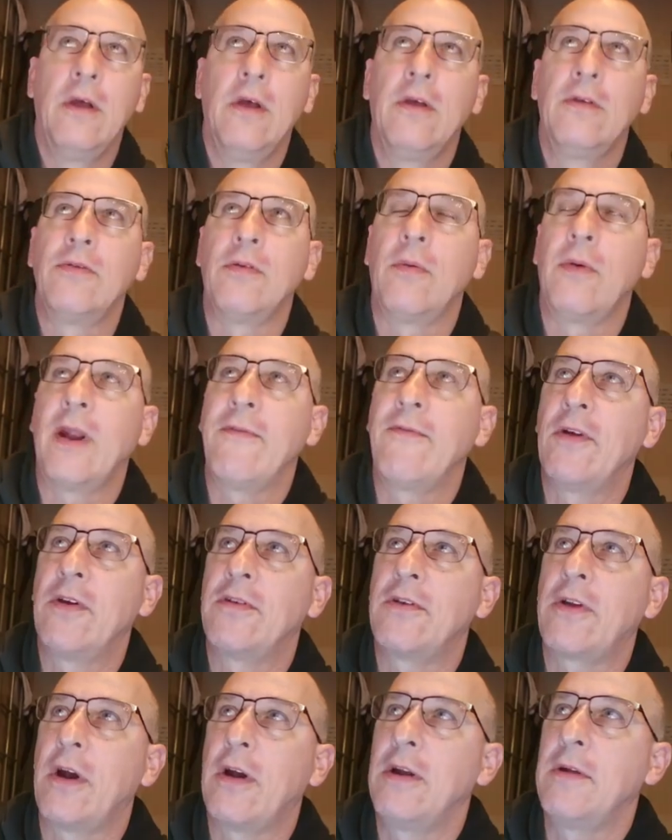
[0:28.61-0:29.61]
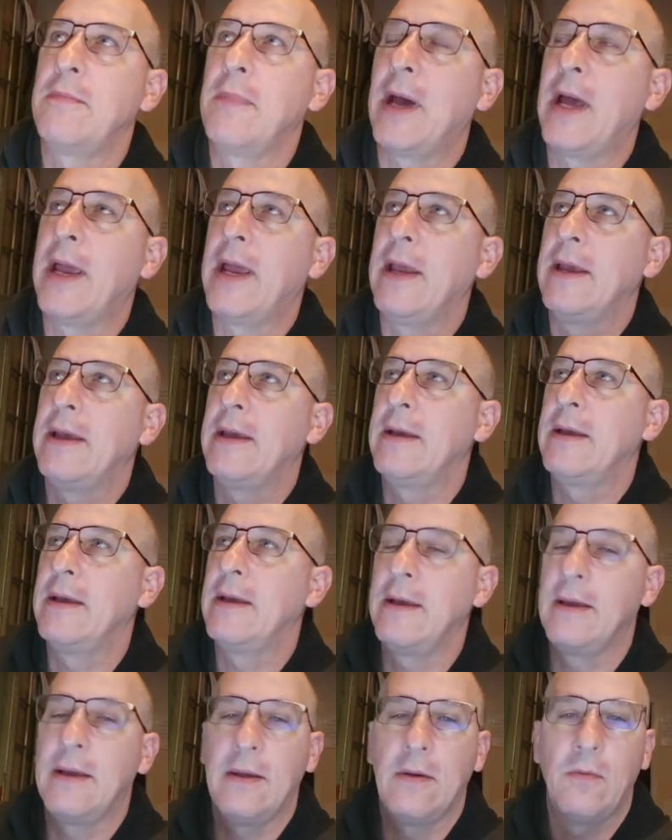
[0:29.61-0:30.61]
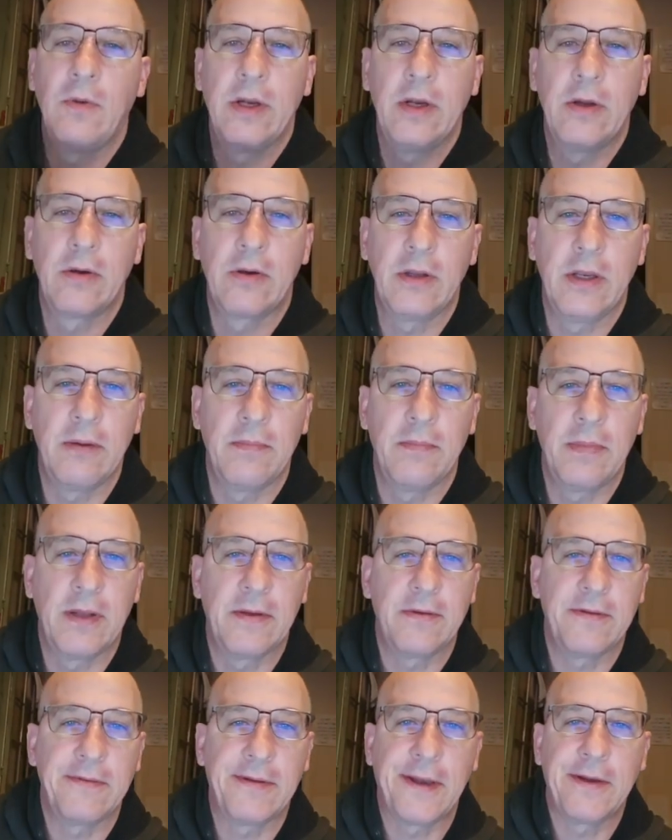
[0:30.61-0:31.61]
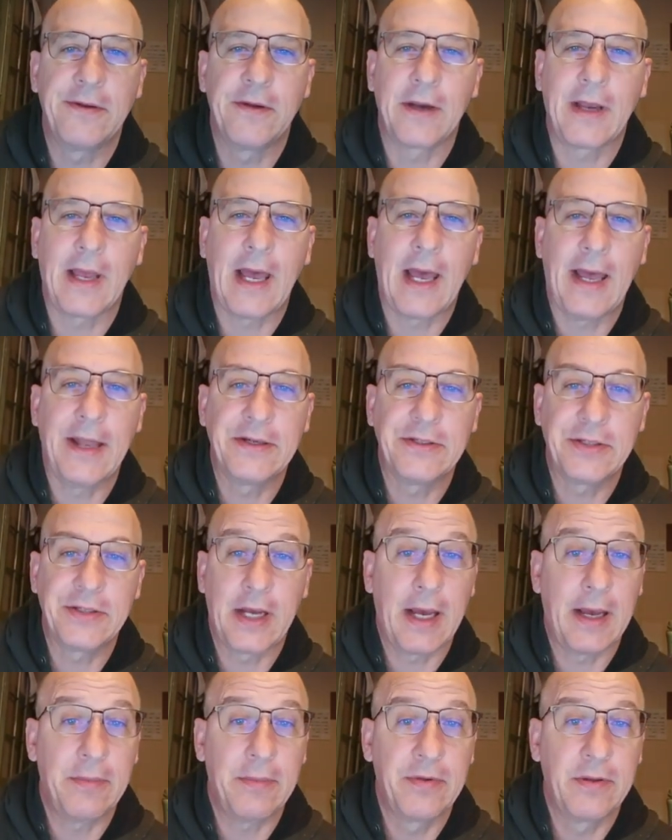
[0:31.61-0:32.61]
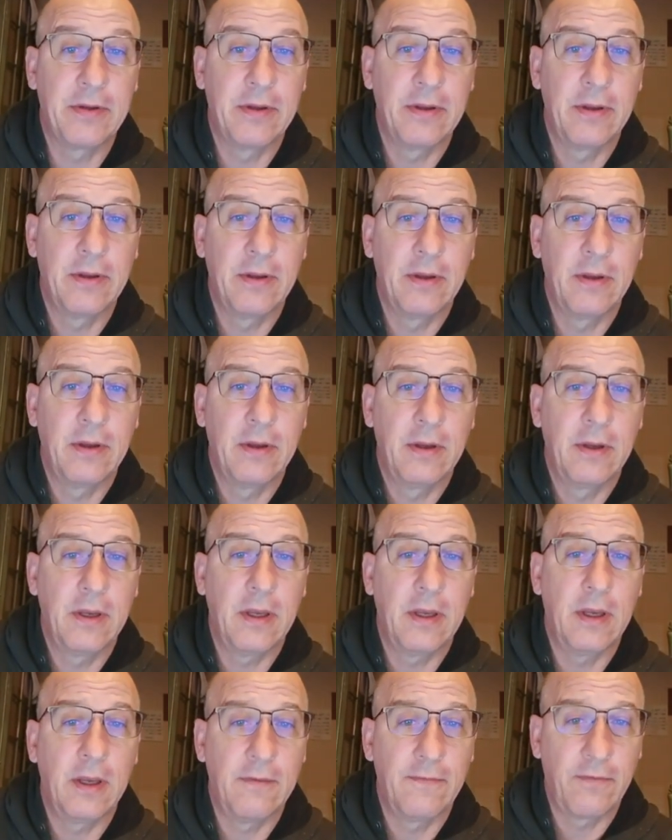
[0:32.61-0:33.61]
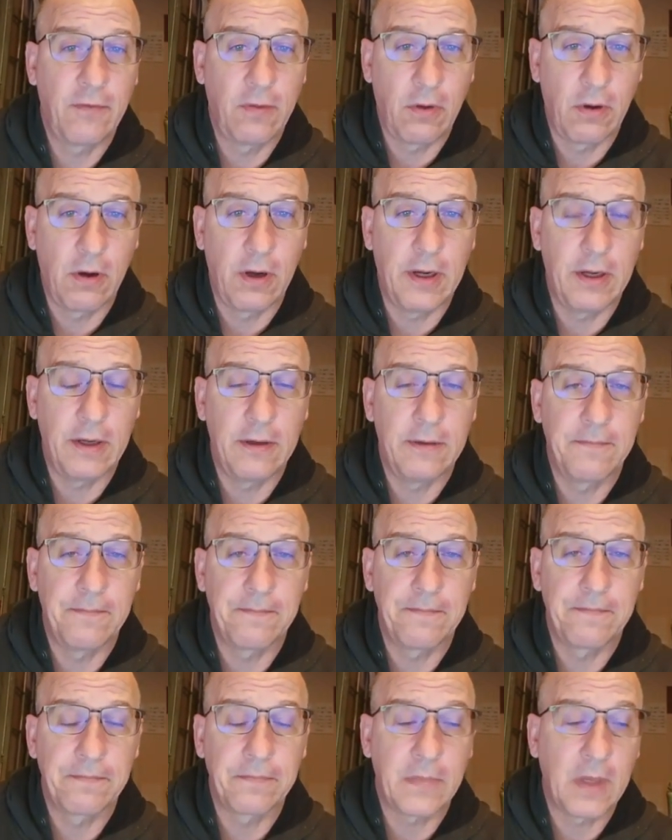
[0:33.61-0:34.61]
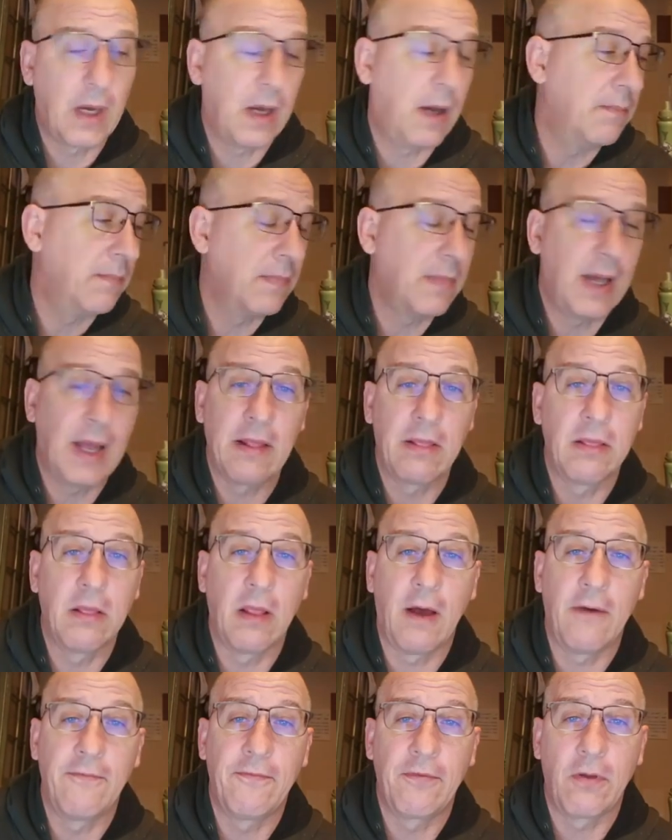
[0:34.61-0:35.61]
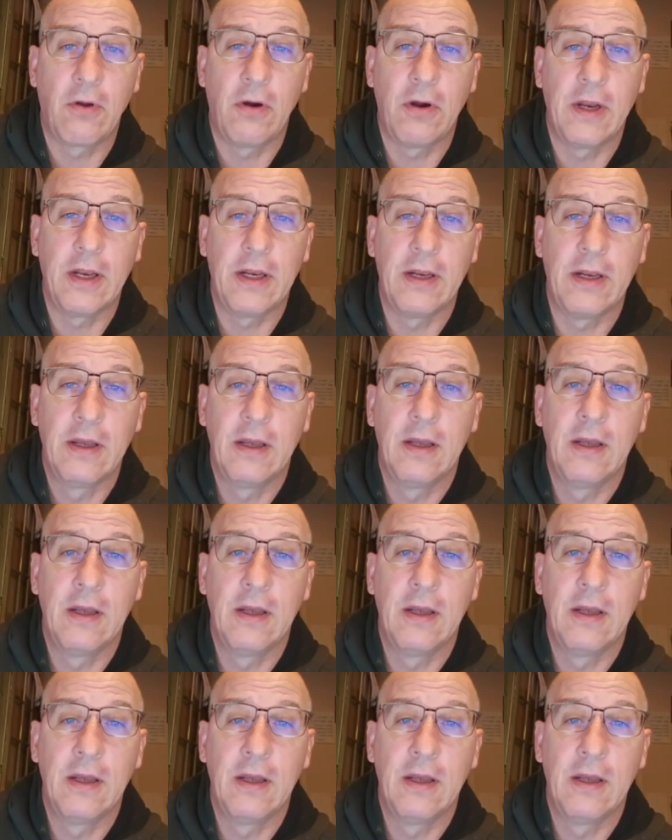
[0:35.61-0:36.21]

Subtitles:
So when I first started my window cleaning business, I took odd jobs in flooring. I love flooring.